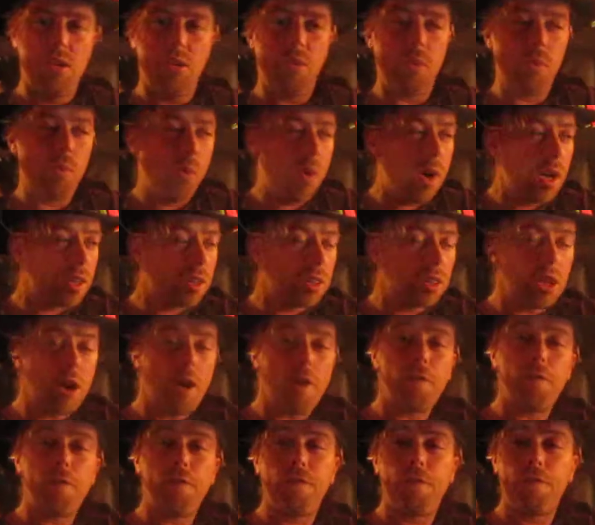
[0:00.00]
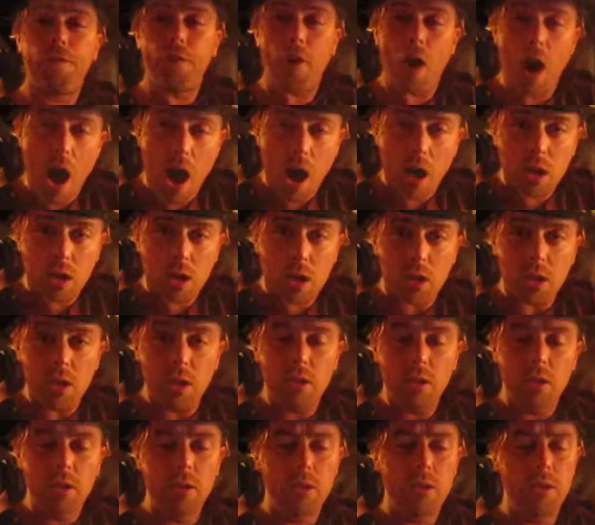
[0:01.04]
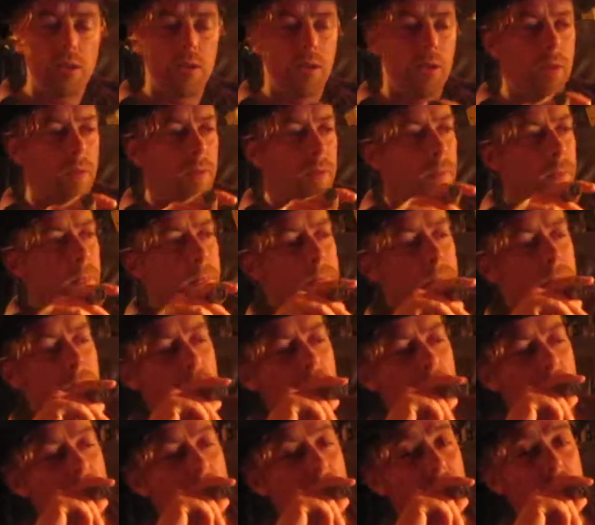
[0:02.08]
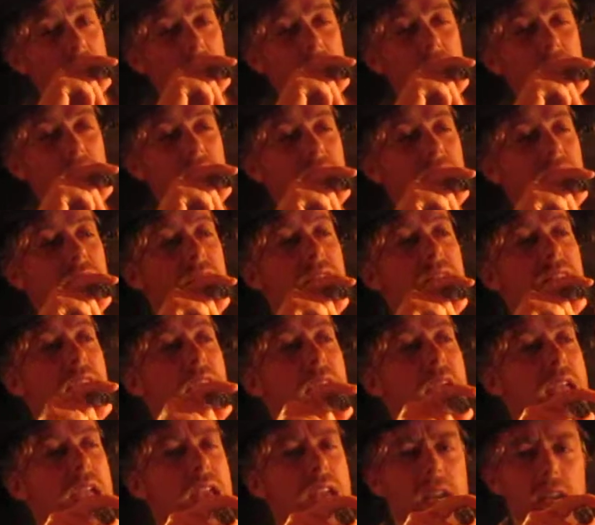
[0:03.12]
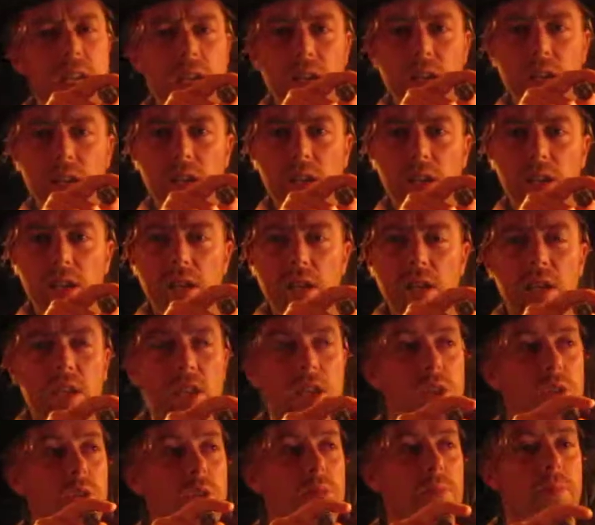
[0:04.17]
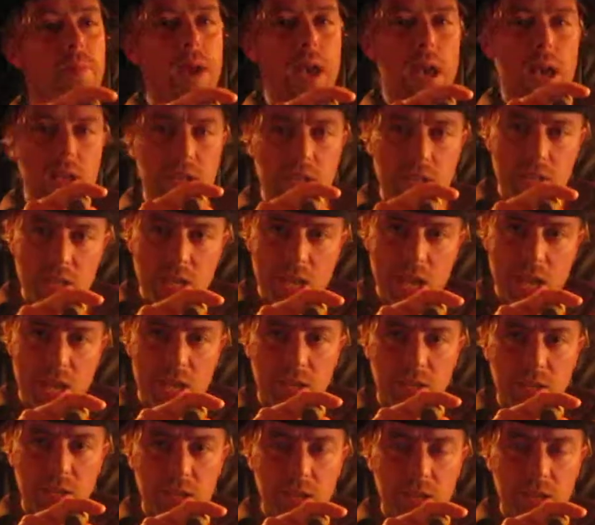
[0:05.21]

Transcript: What the fuck? That is insane. Can you imagine that?